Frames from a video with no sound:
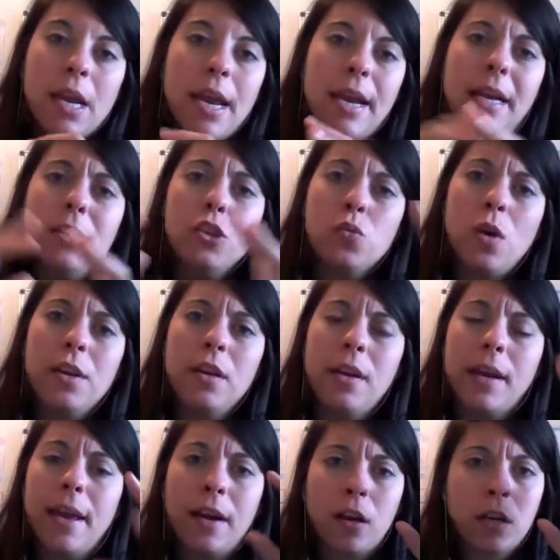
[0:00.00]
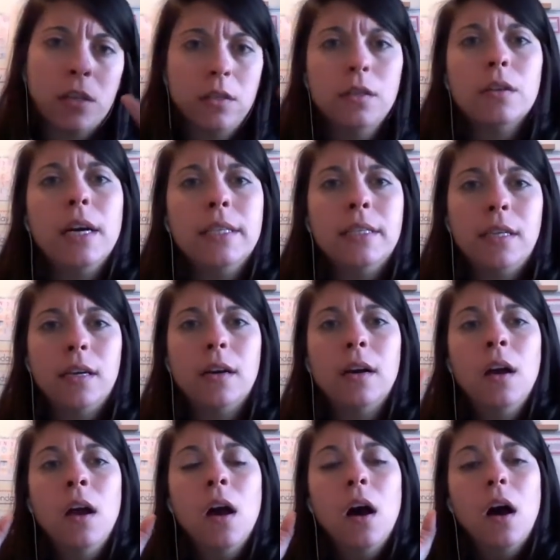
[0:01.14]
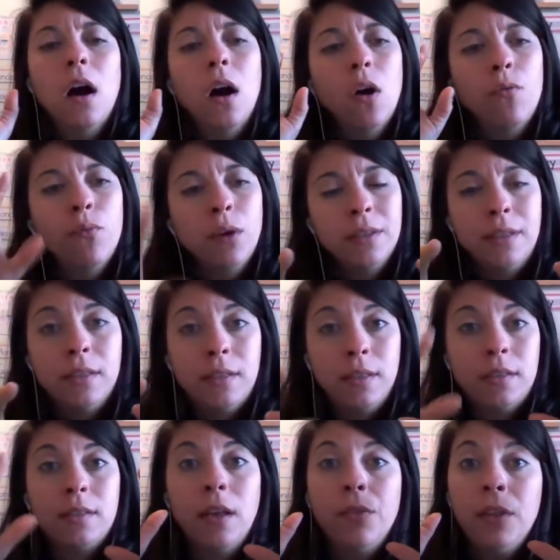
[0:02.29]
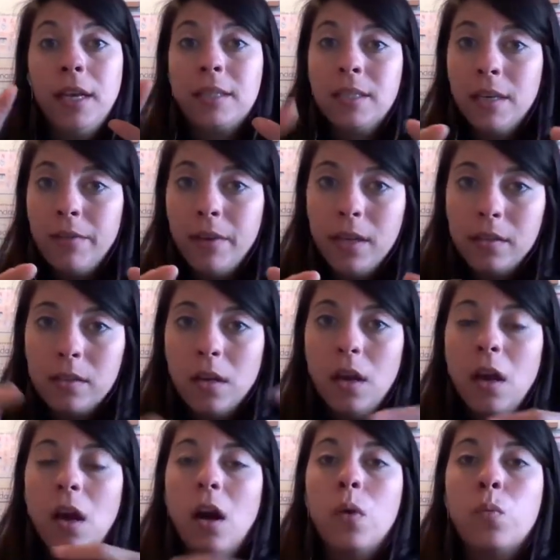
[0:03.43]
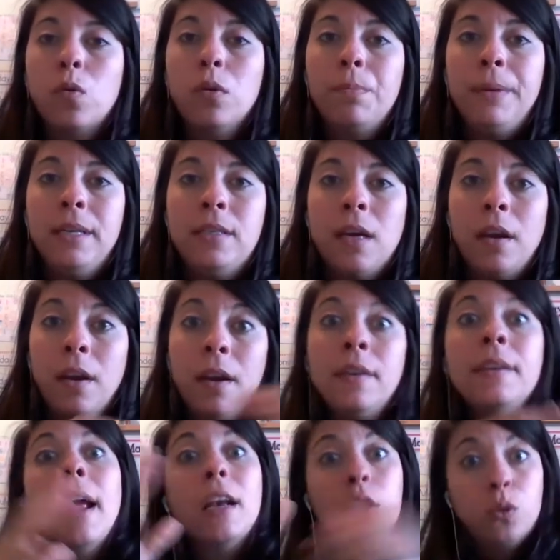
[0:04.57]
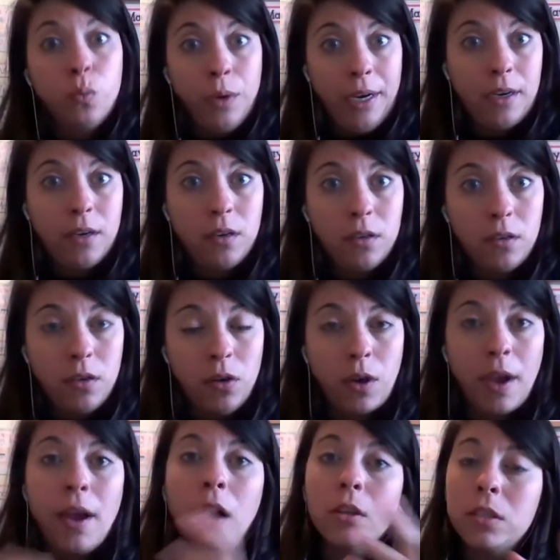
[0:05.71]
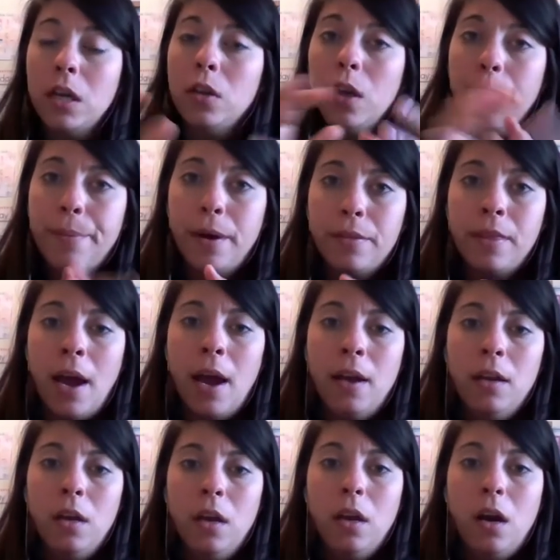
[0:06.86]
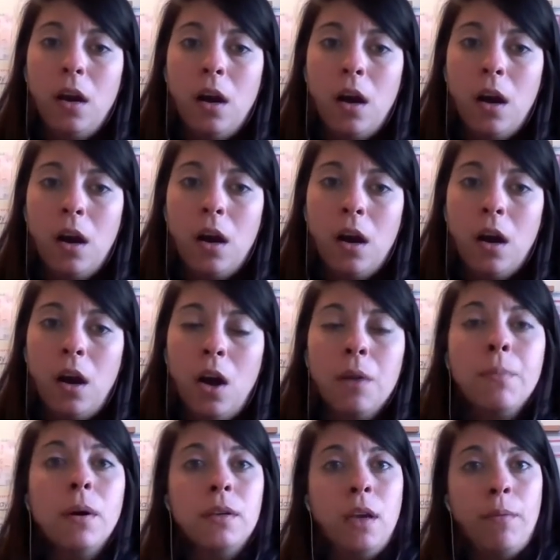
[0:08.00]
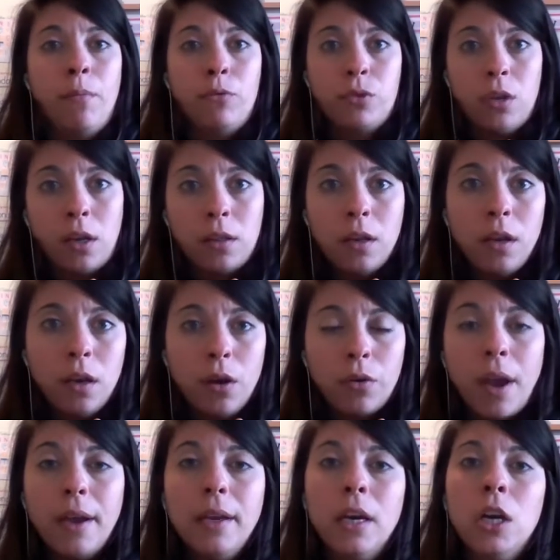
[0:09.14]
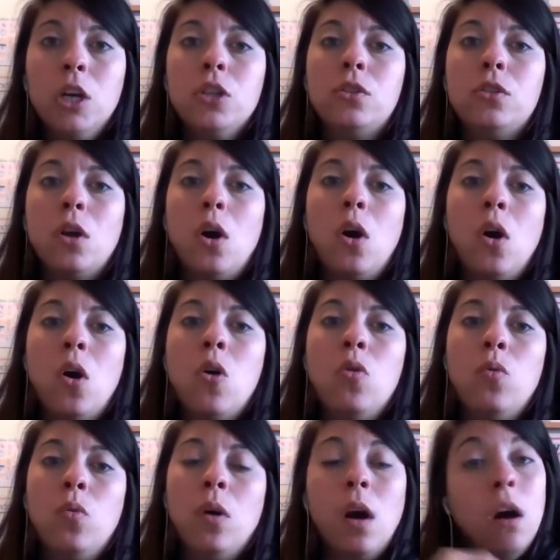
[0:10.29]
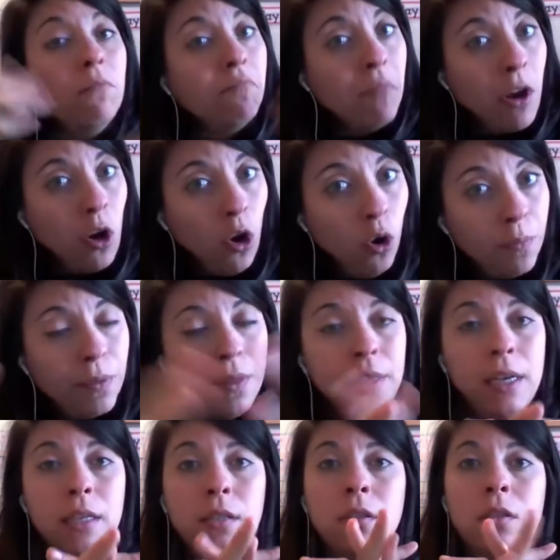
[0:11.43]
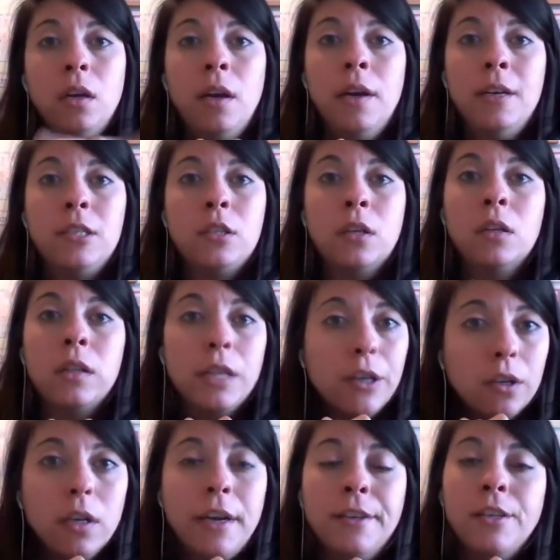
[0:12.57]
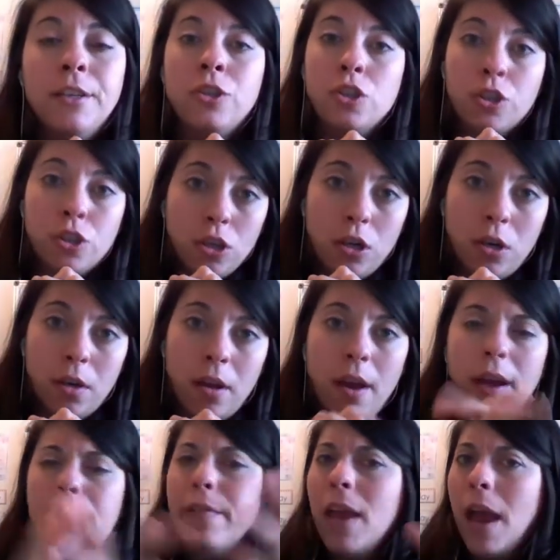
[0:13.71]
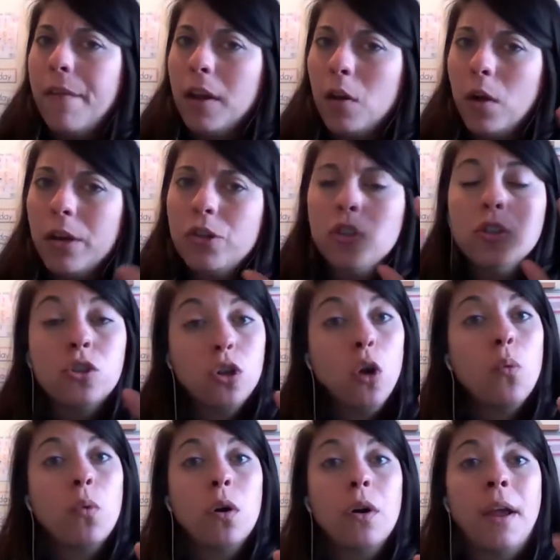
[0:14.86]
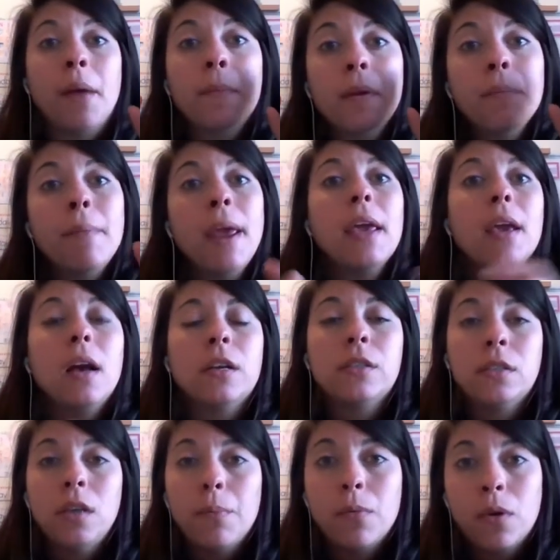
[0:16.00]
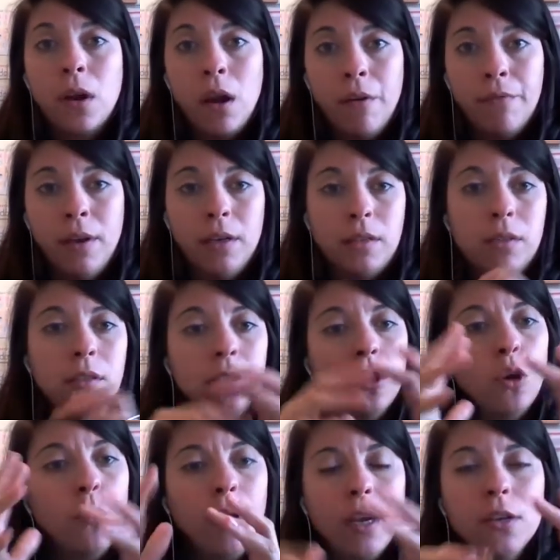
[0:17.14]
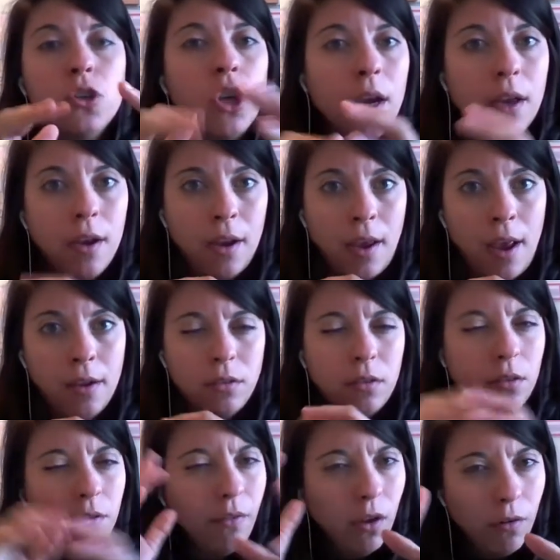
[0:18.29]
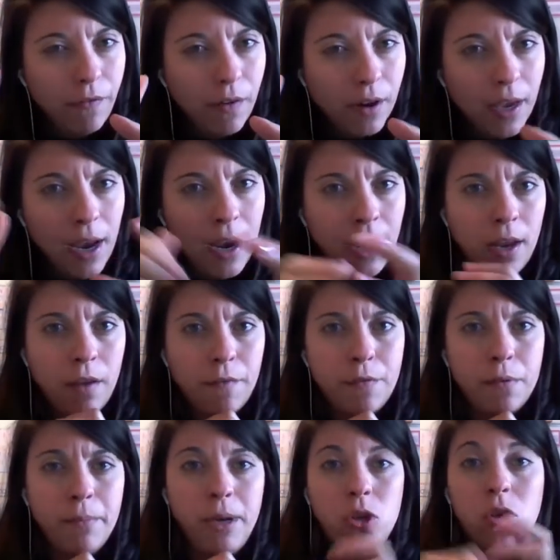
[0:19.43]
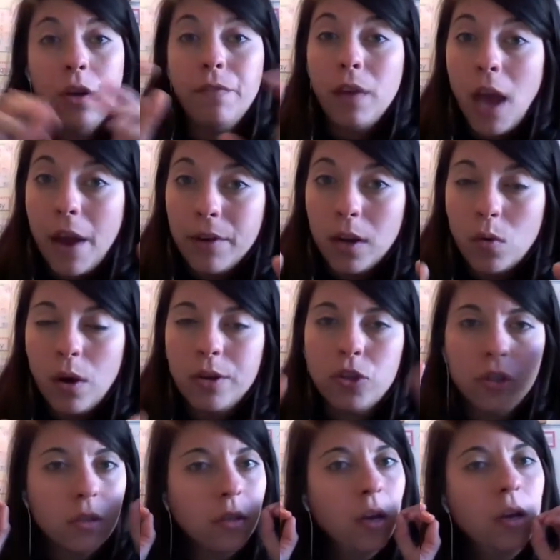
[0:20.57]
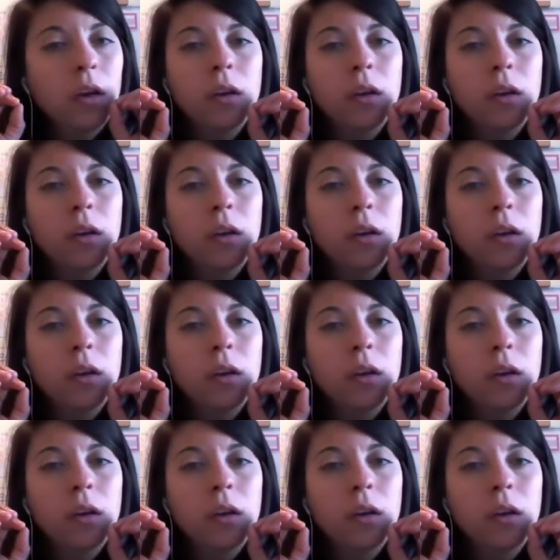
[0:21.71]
And I just want you to get a clear idea of what this is. Now, the activities will be done next week. Okay, I'll tell you about that on Monday, most likely. Okay, so I hope this is clear and understood. If you have any questions, don't worry. I'm going to make a summary of this so we can check it again. If you forget any information, if you have any questions,